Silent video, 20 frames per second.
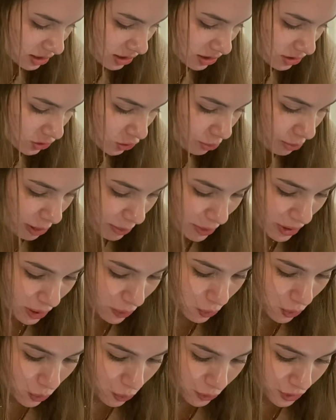So maybe I
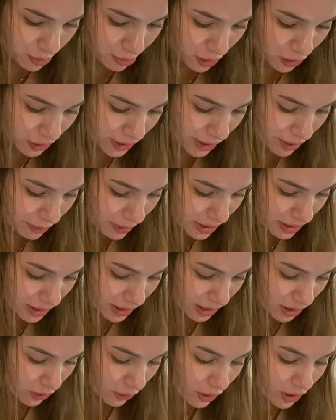won't worry about that right
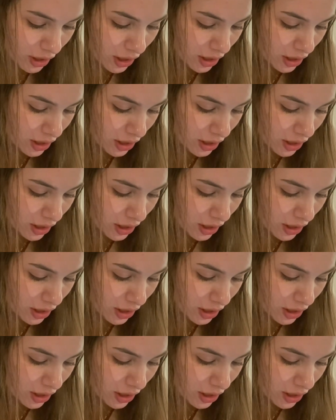now.